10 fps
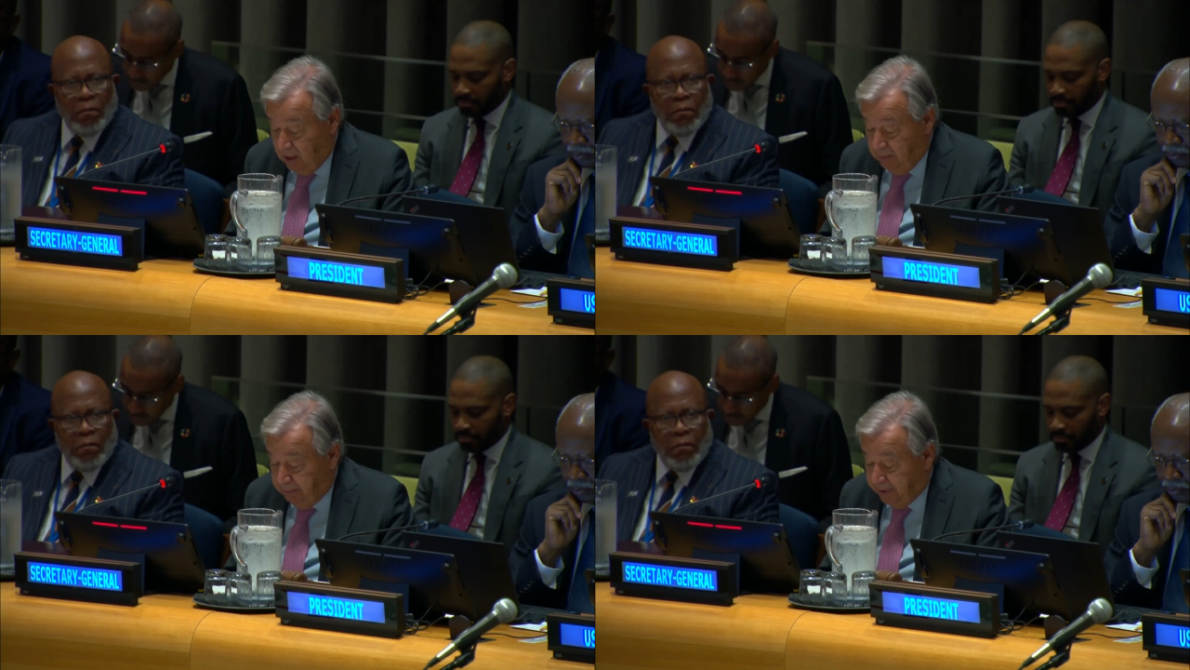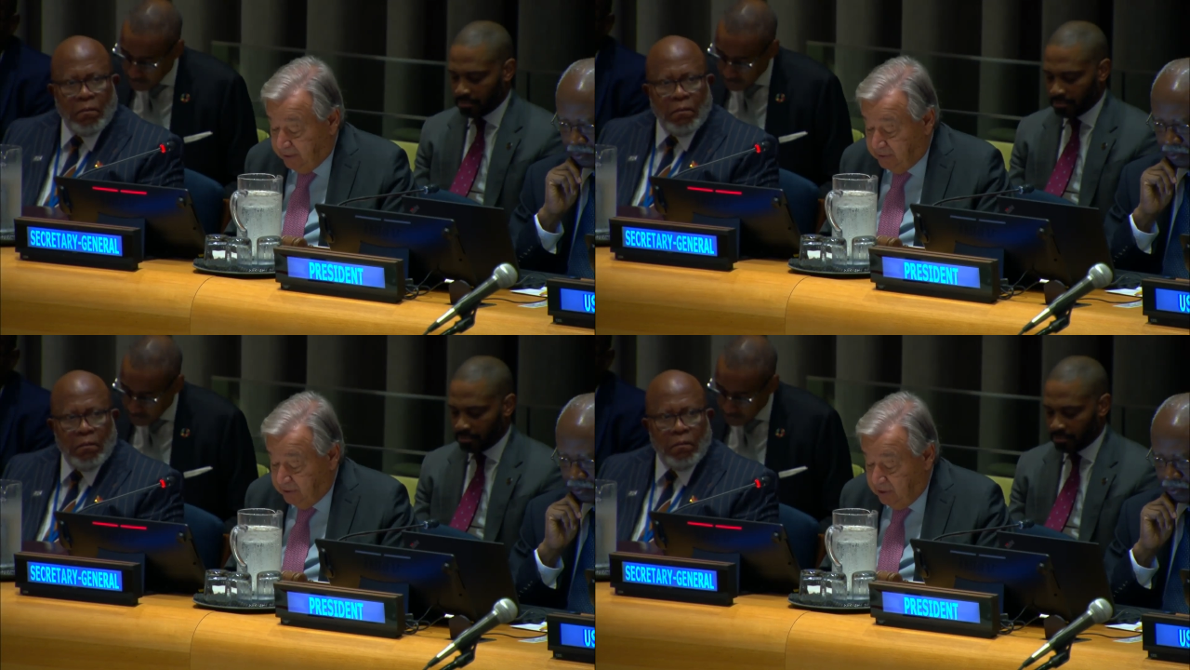Speaker 1: près
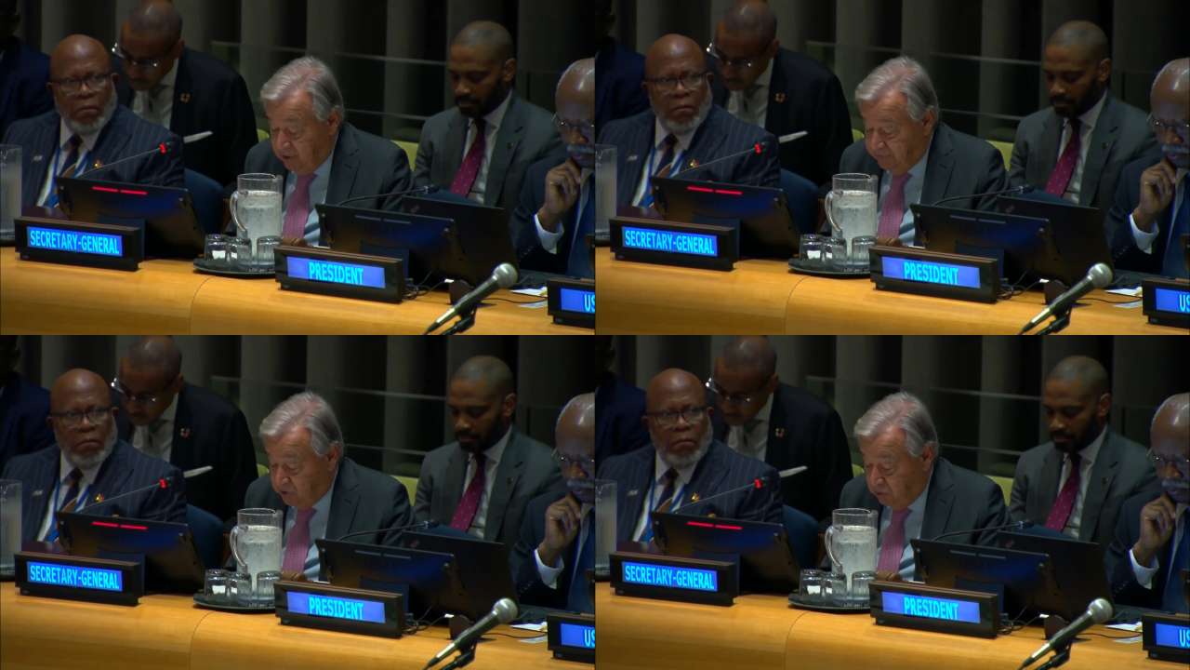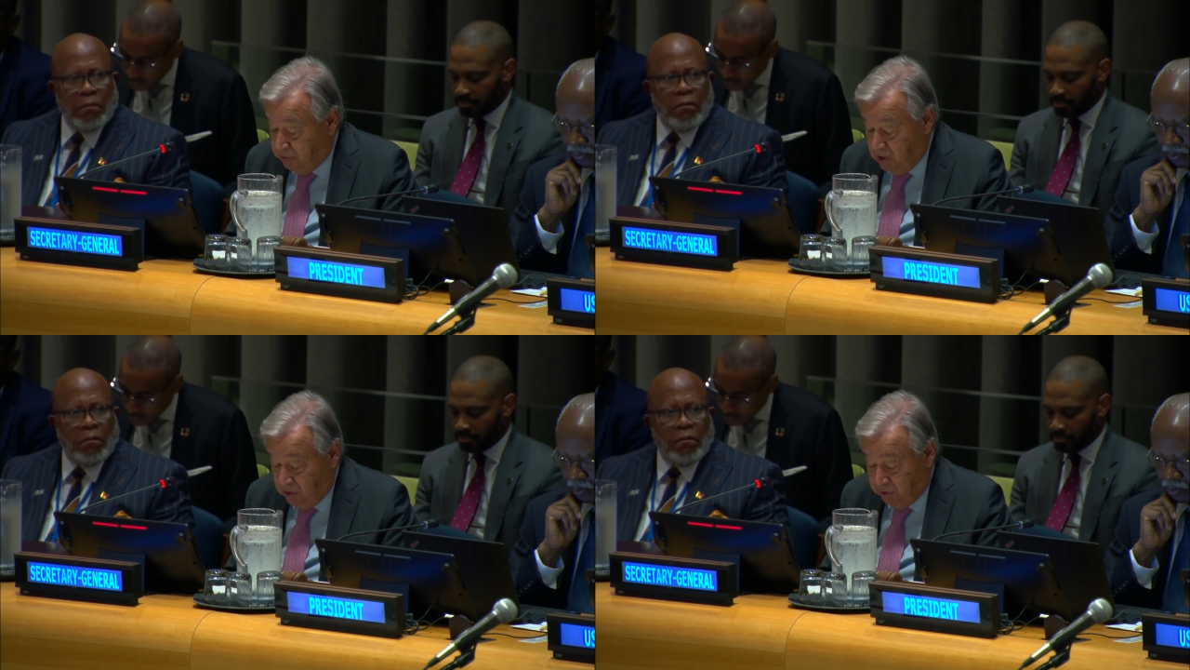de 900
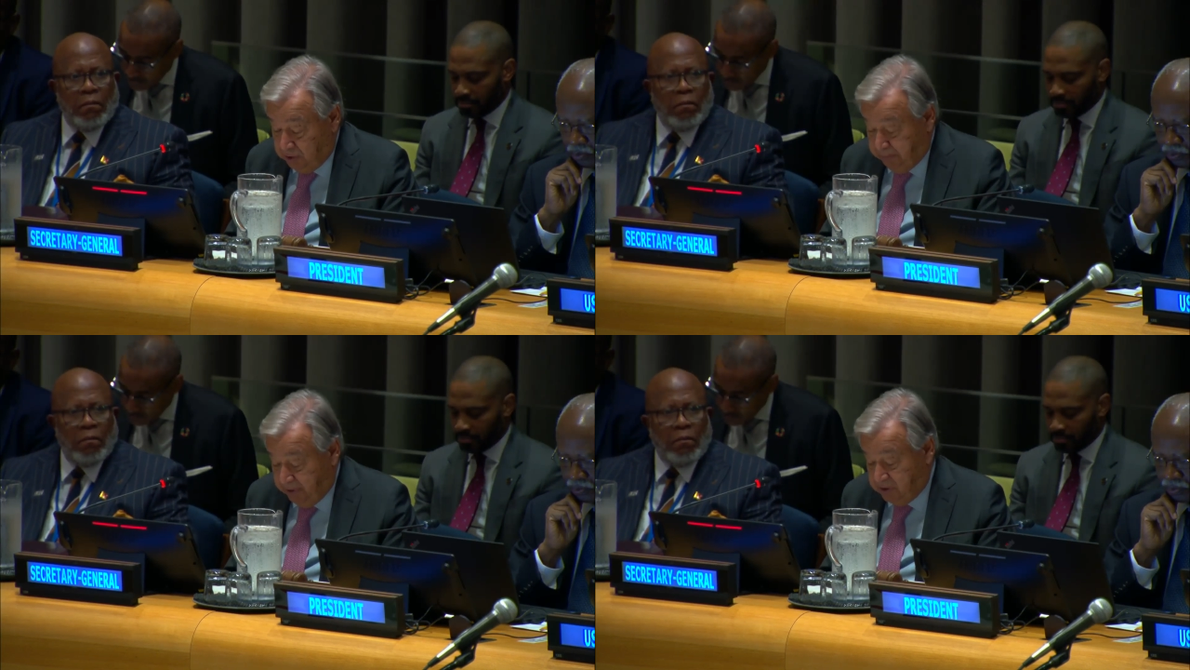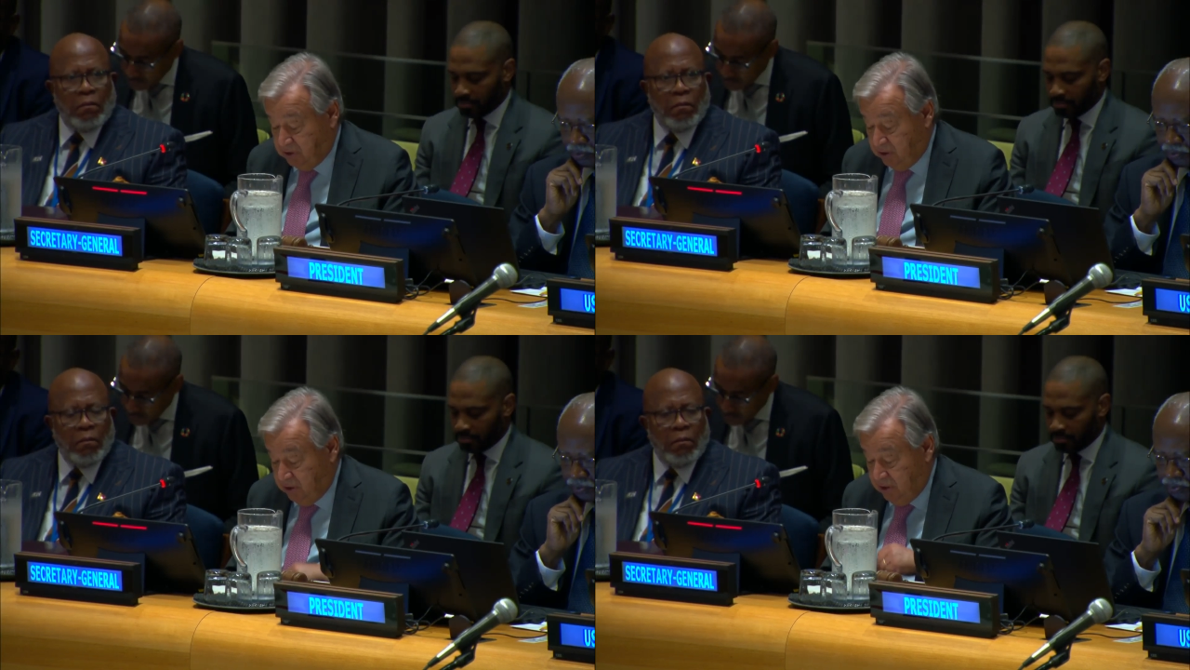millions de
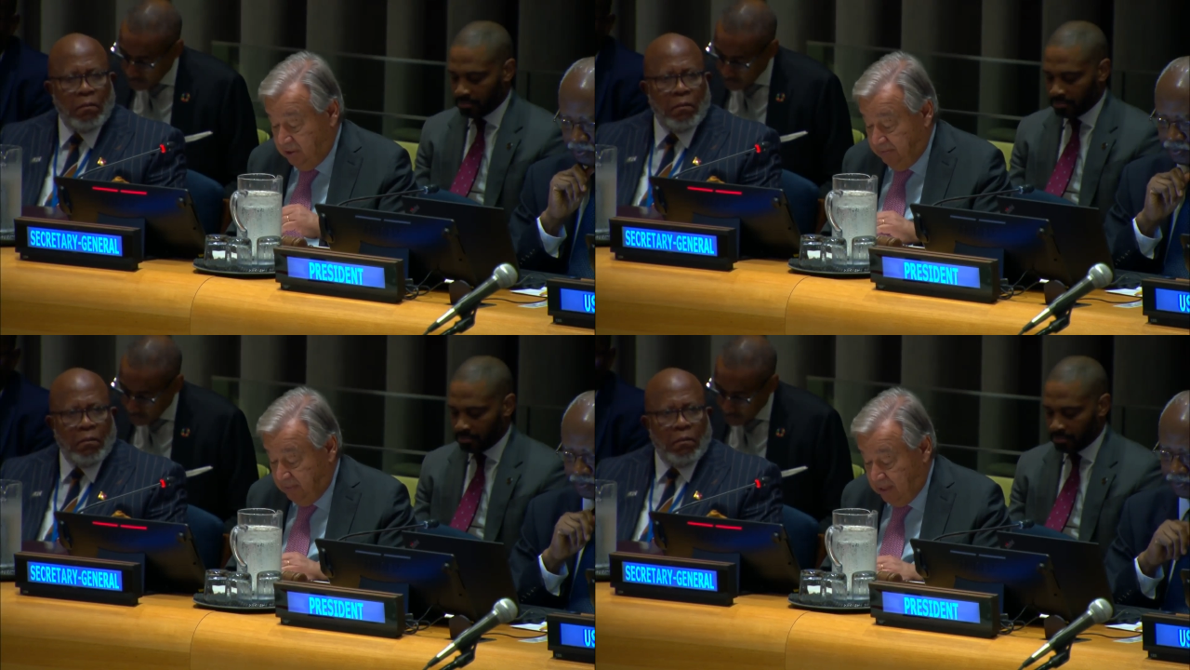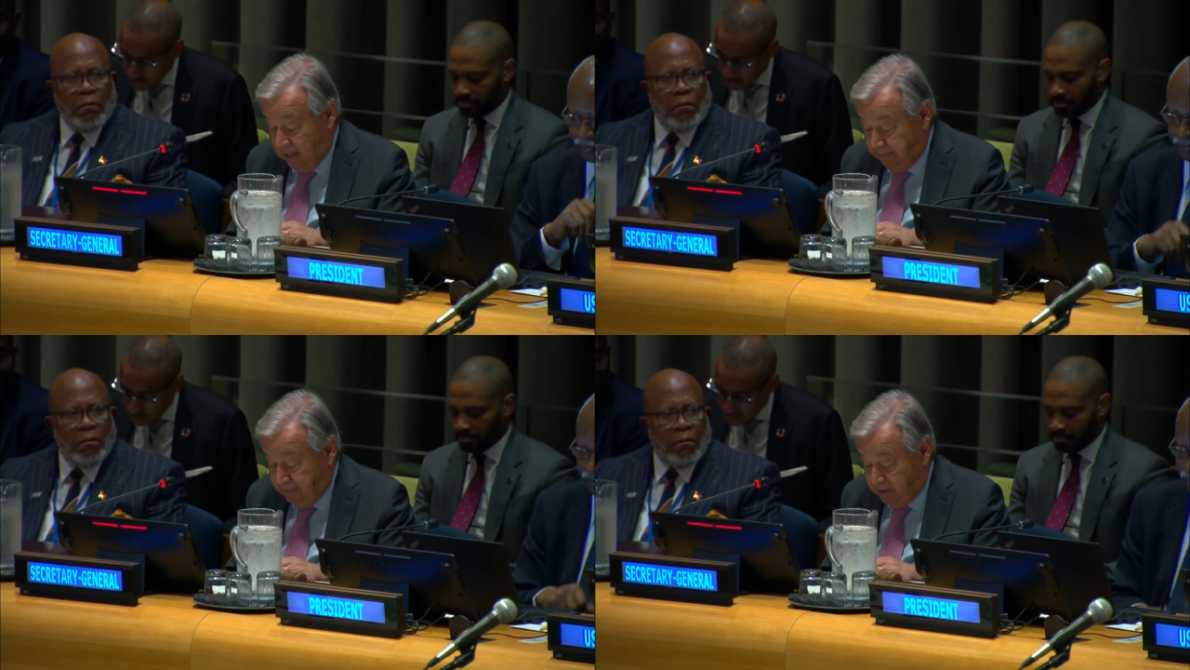
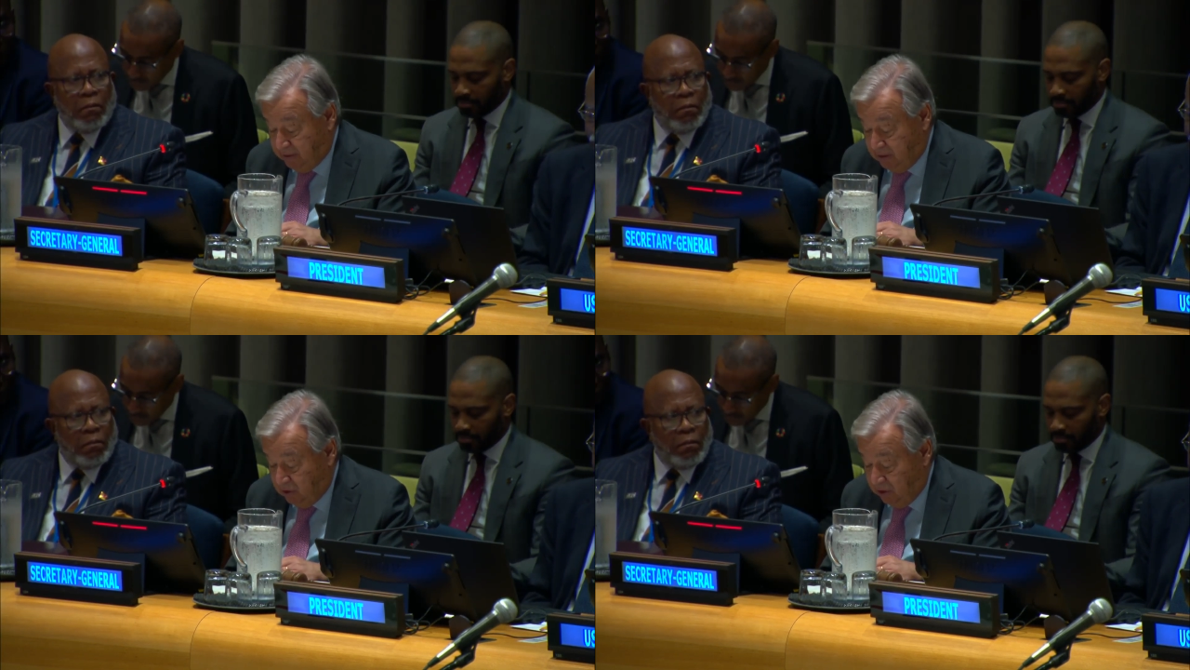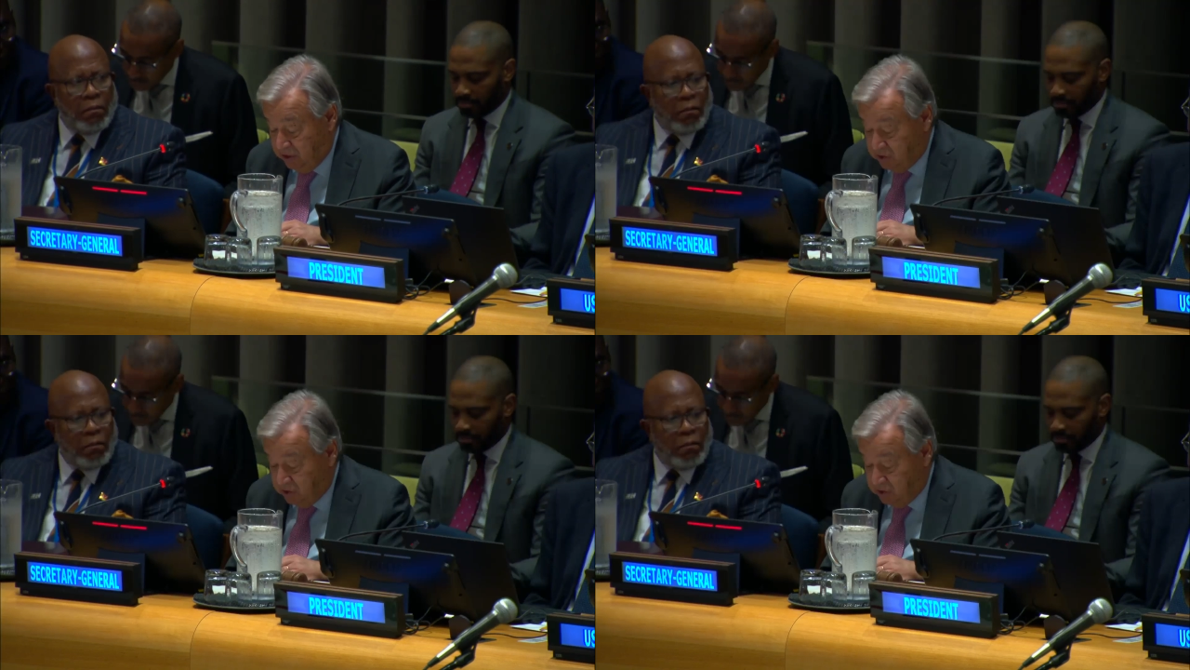Low lying